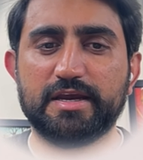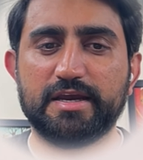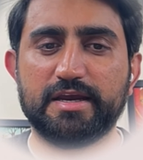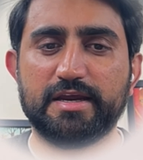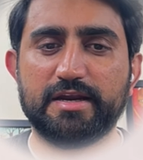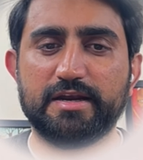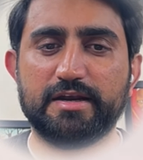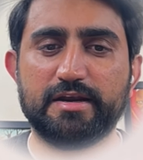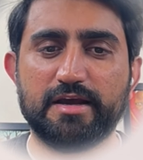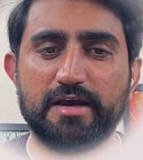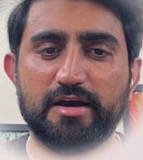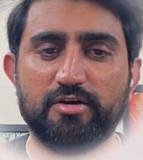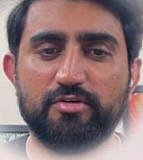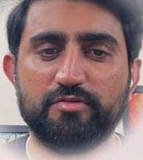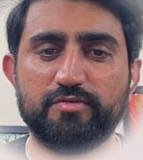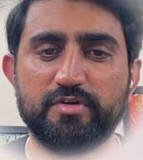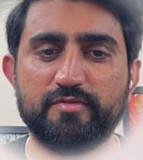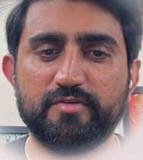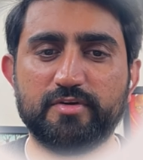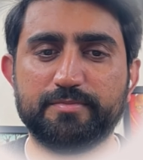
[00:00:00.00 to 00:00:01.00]
And
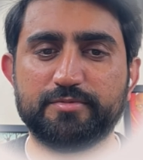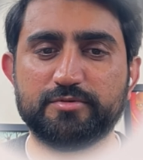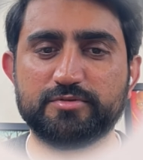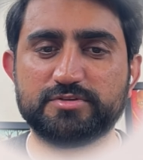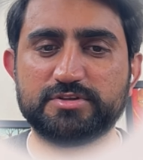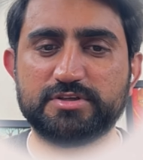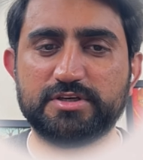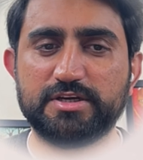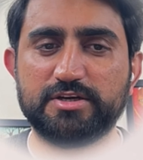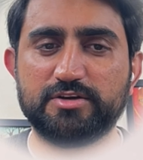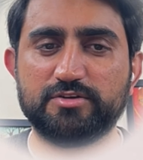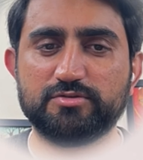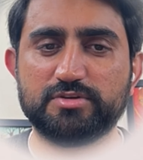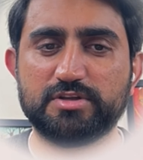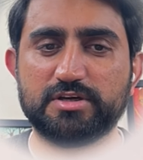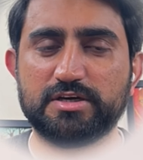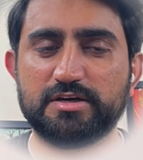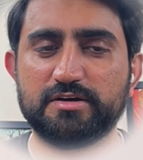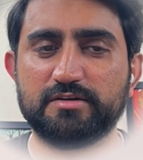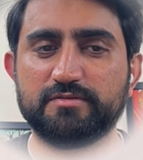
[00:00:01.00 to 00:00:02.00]
now we will proceed to
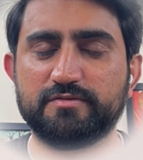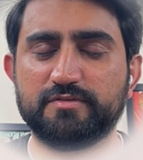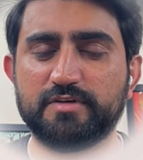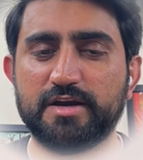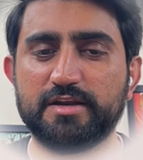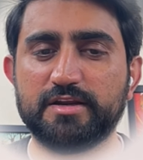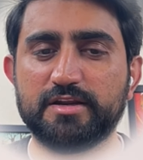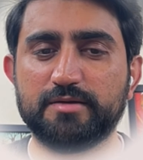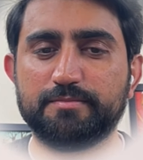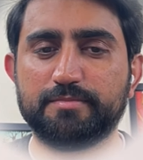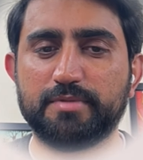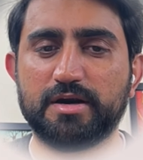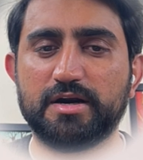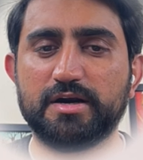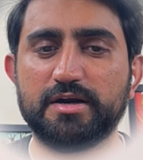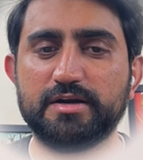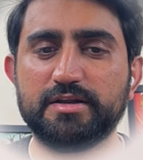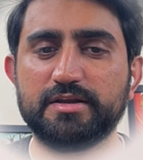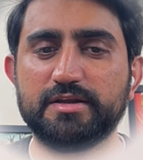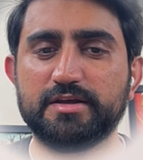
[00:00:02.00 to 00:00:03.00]
the final
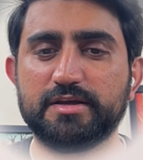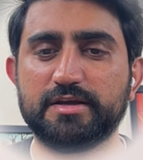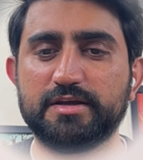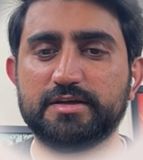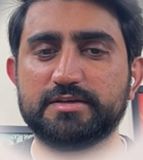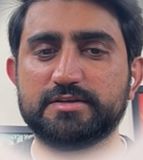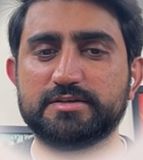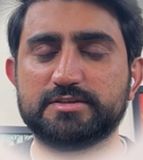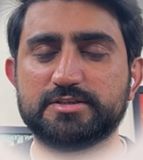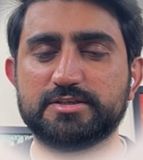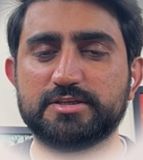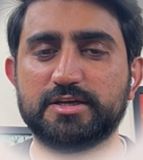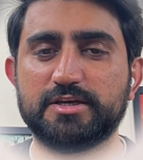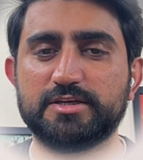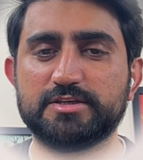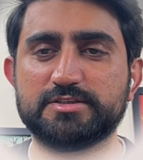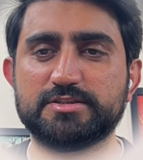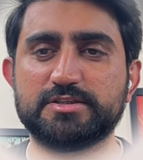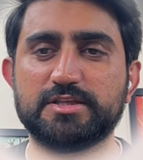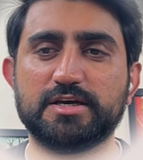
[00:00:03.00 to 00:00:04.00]
part. It
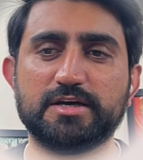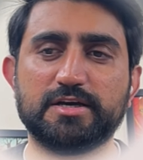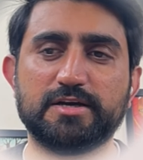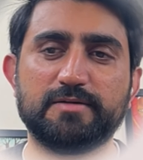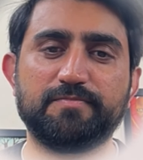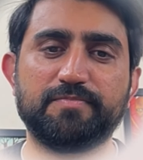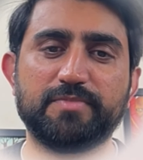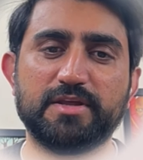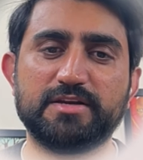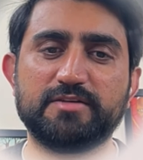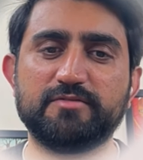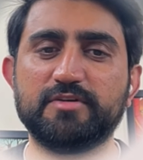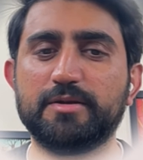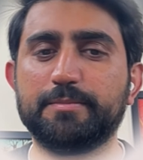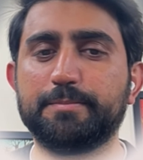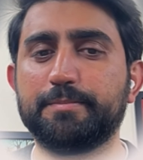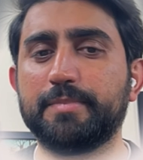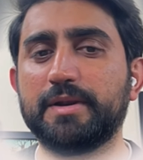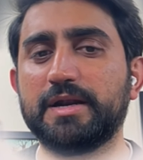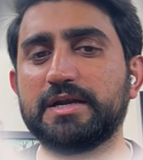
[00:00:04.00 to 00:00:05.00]

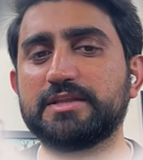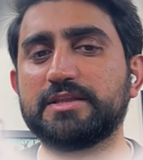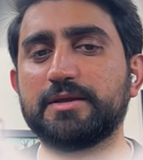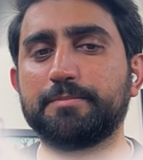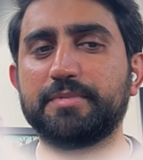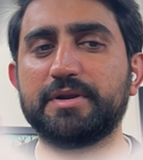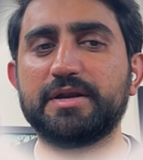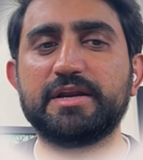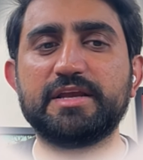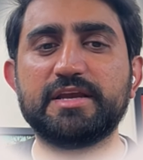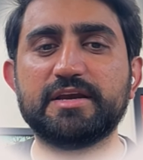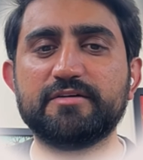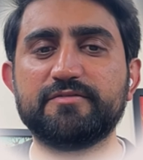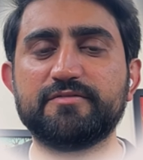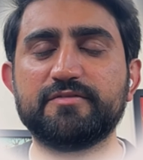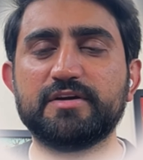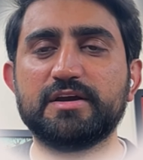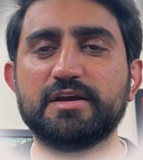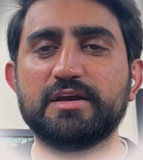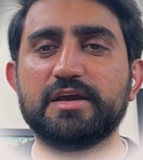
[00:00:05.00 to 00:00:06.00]
will build the PDF,
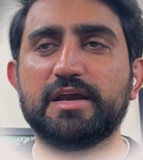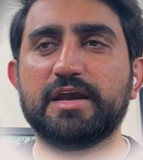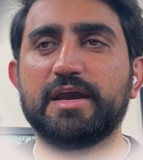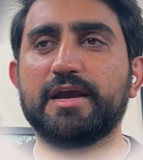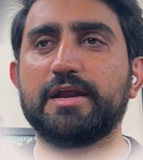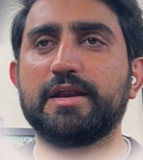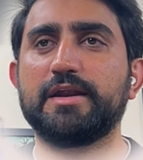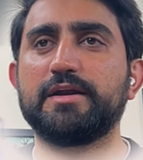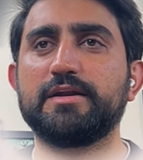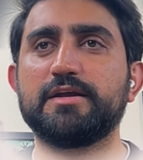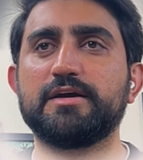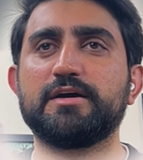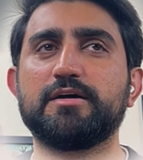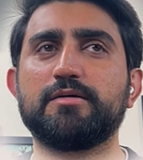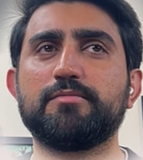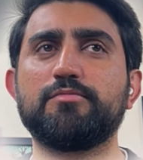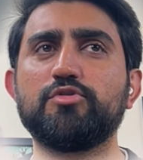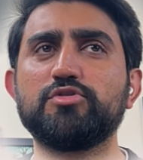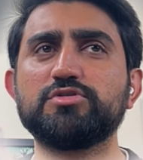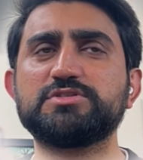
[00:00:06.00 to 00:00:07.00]
and
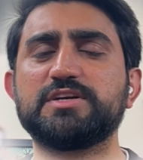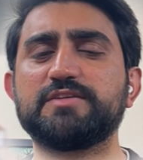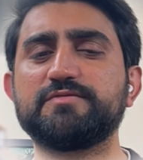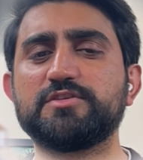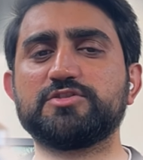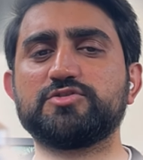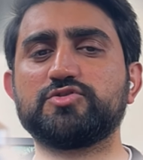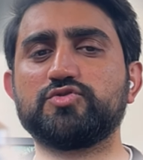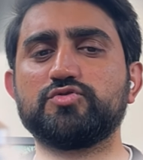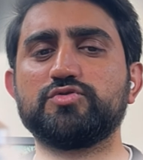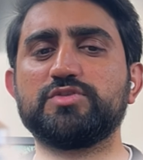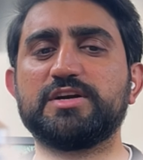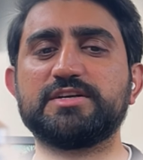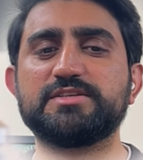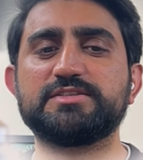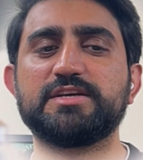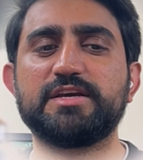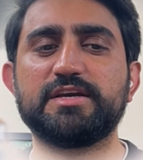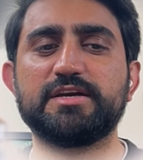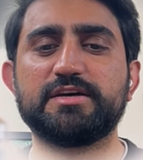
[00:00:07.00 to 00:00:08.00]
most of the
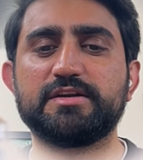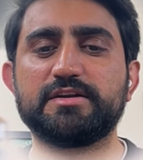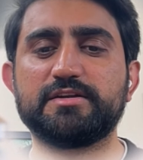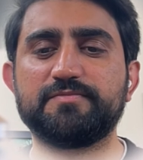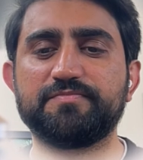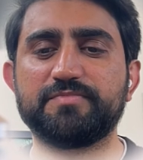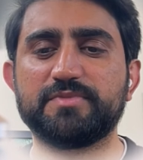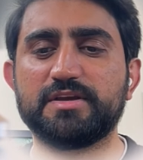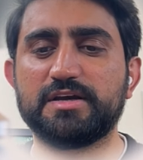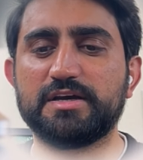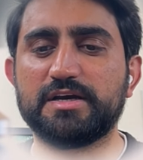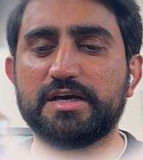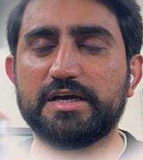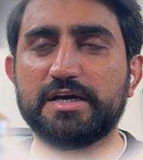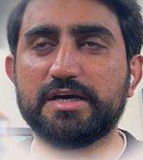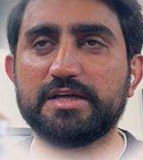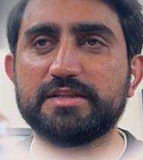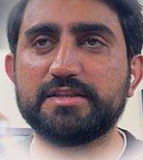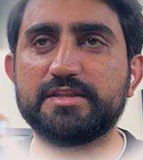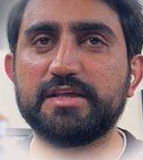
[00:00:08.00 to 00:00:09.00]
students here
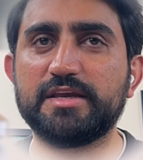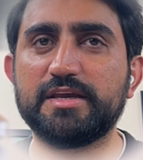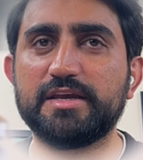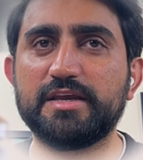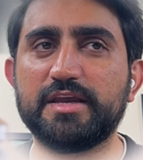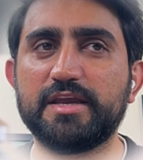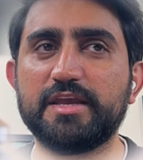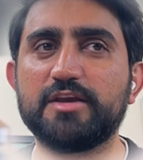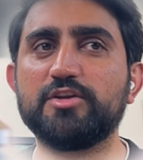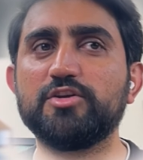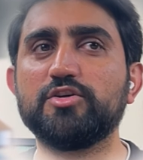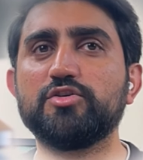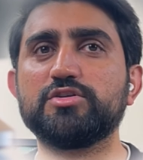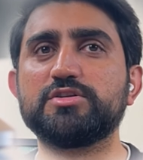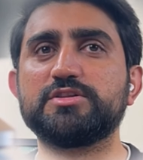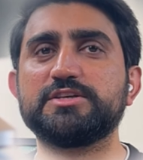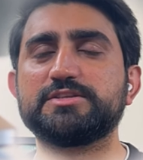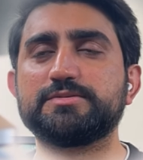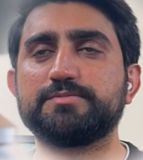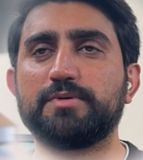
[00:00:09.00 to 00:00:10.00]
they
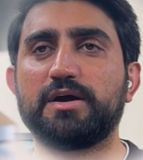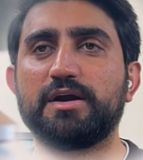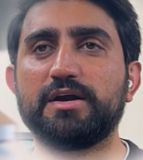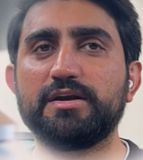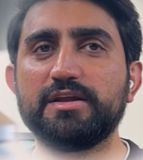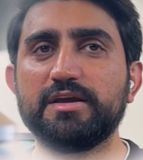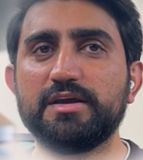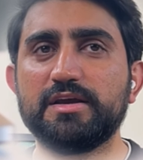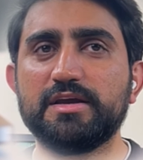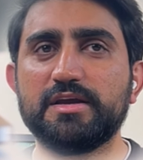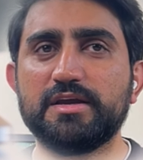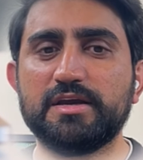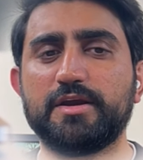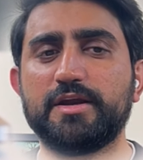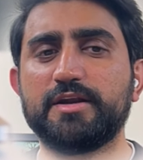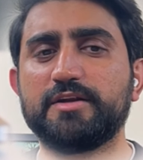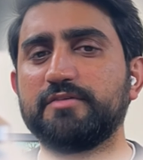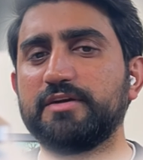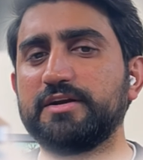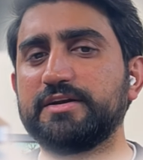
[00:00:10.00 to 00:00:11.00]
ignore this part.
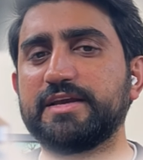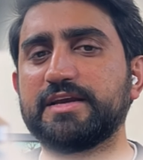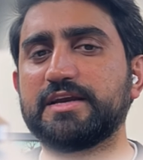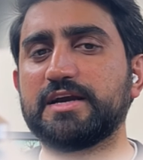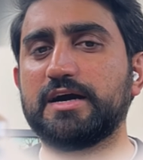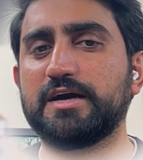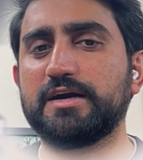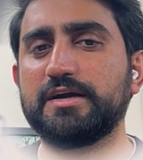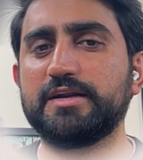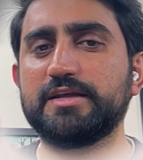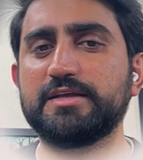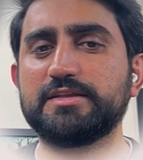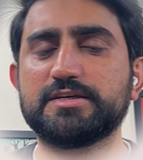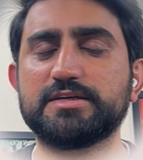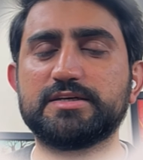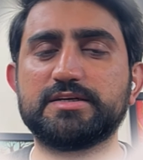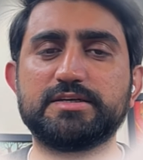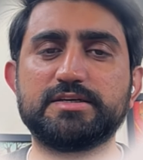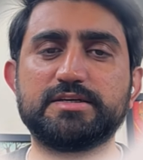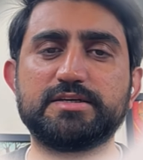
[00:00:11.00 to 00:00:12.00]
It will take hardly
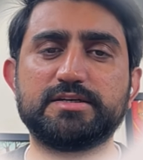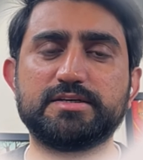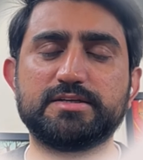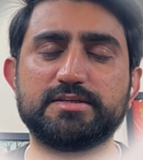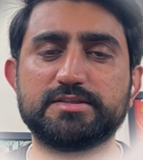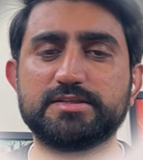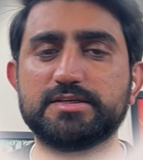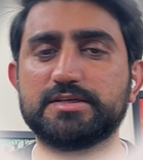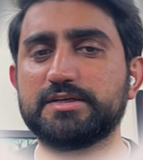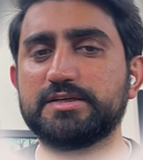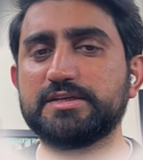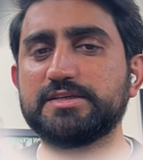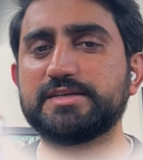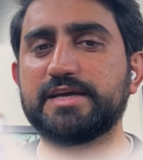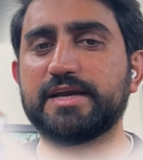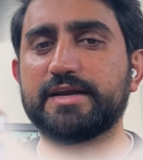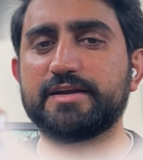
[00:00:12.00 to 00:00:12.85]
30